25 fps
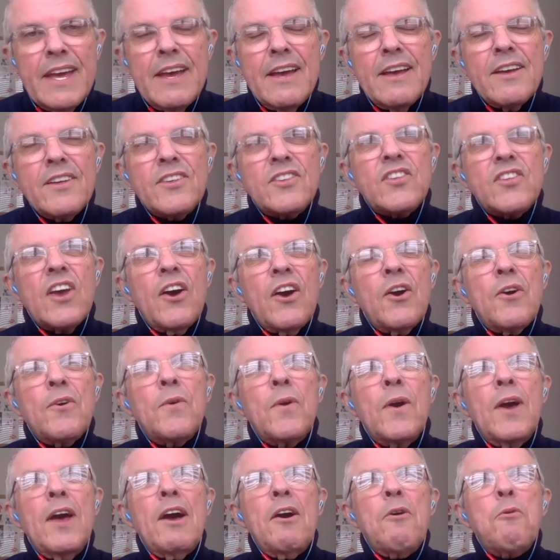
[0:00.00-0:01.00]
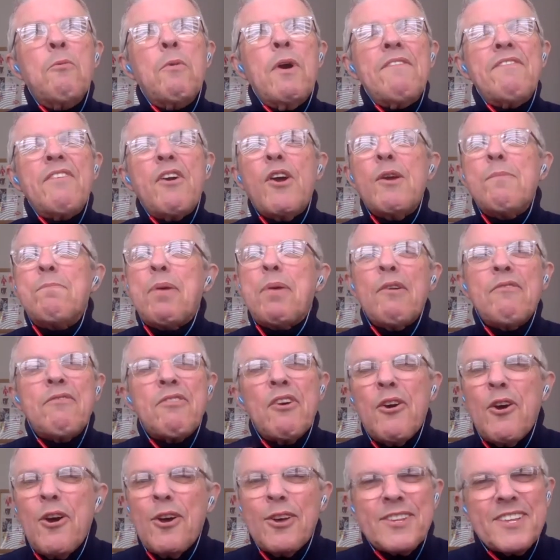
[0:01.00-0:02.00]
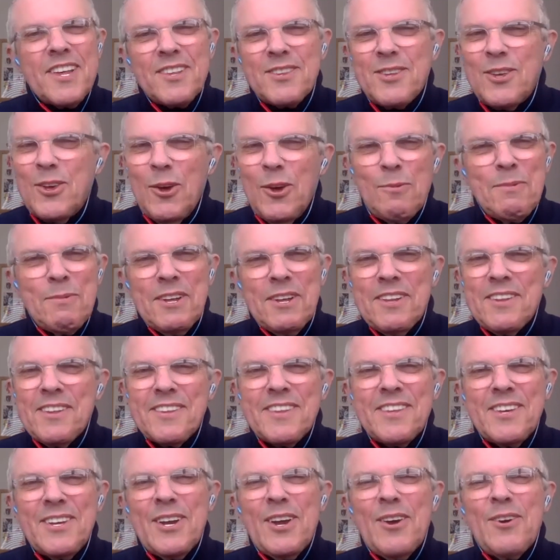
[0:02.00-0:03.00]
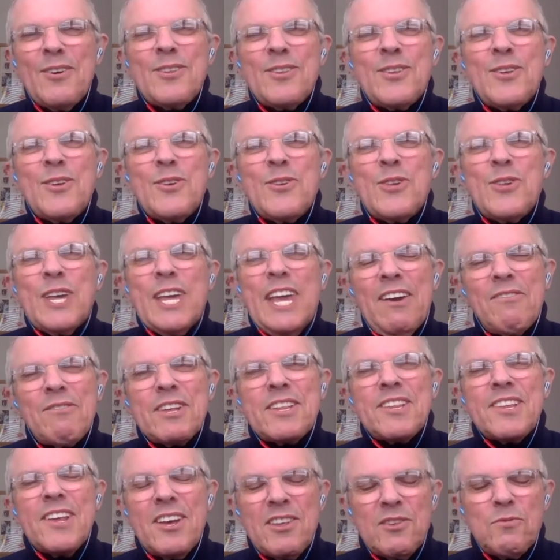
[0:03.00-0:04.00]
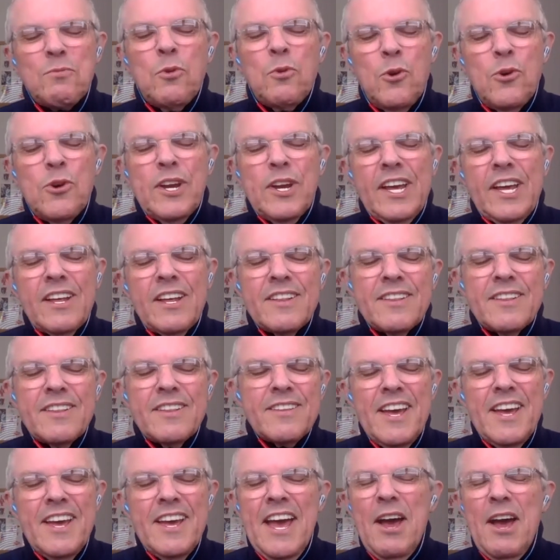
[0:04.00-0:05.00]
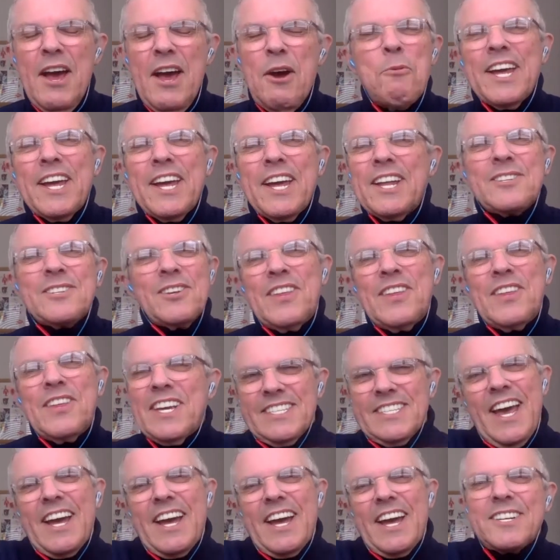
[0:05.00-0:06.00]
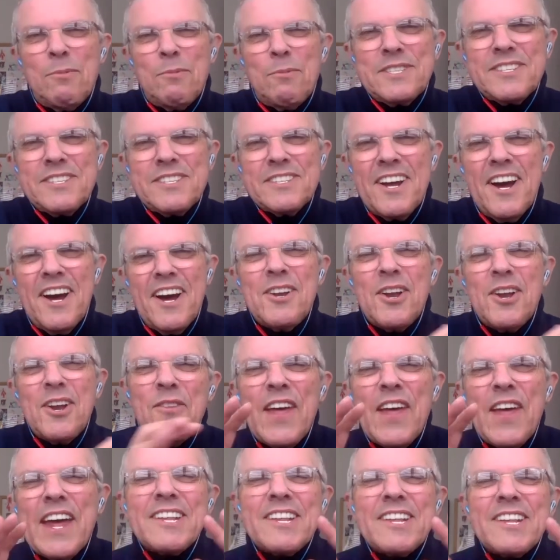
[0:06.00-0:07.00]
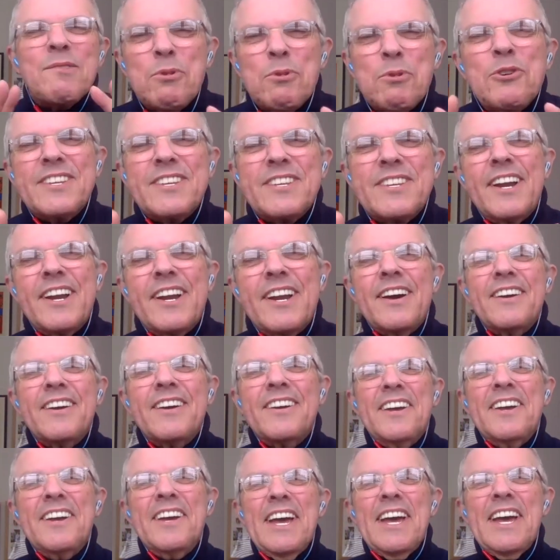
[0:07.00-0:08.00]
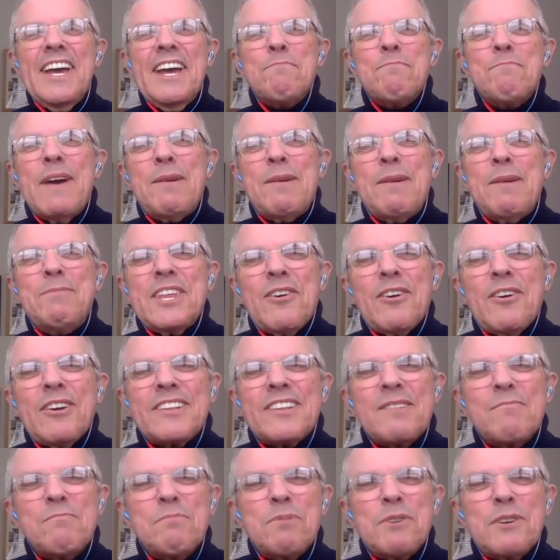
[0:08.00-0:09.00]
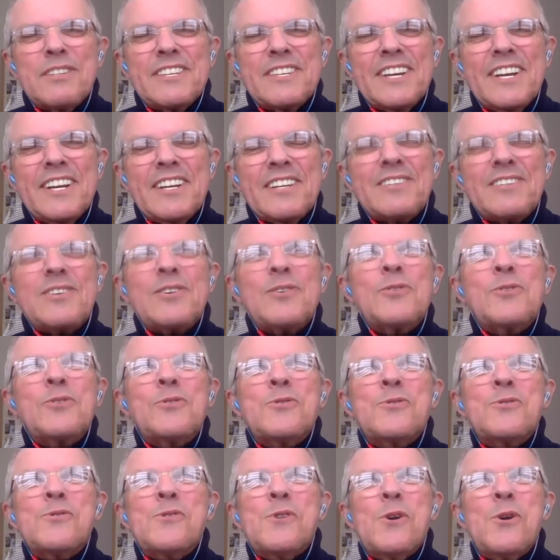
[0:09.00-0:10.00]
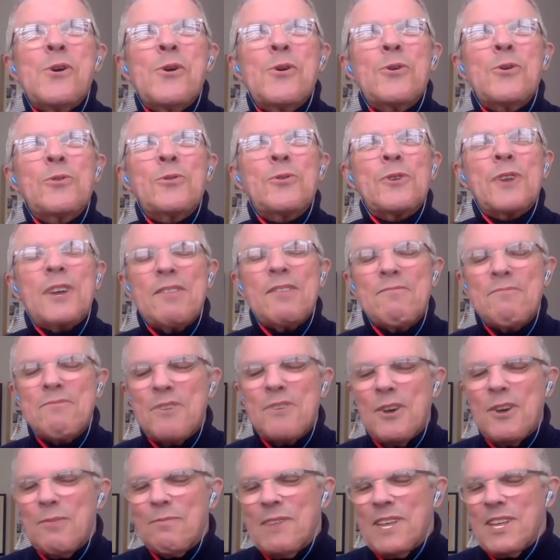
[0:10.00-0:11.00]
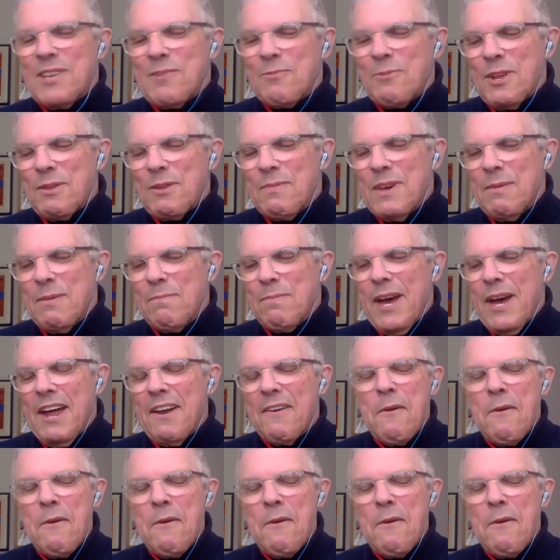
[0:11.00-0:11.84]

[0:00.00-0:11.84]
So we're very perverse as humans. As soon as you give us those warnings, we're going to do the exact opposite. I learned that as a bookseller. Maybe there are some booksellers who'll confirm this with me, but